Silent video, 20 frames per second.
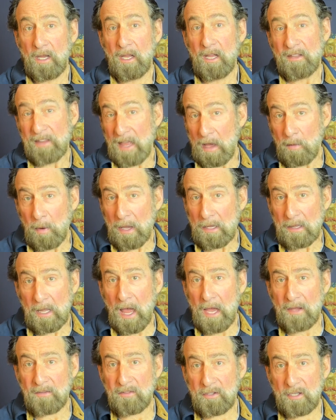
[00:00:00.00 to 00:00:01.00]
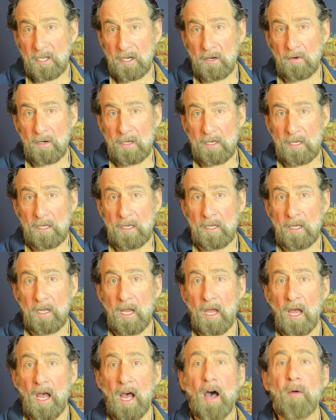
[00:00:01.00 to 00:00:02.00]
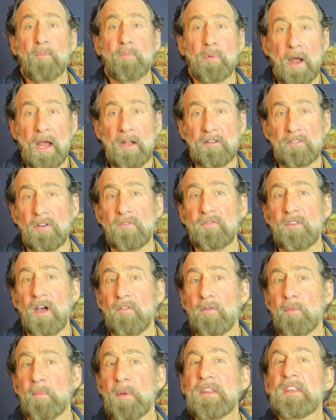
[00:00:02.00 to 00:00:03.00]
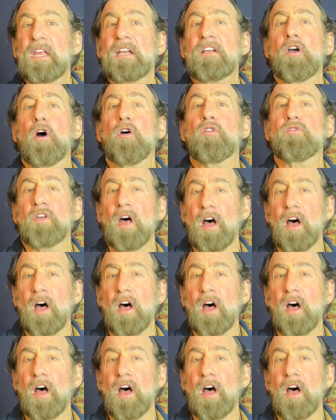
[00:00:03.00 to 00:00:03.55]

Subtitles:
That way lies tyranny, a branch of government that goes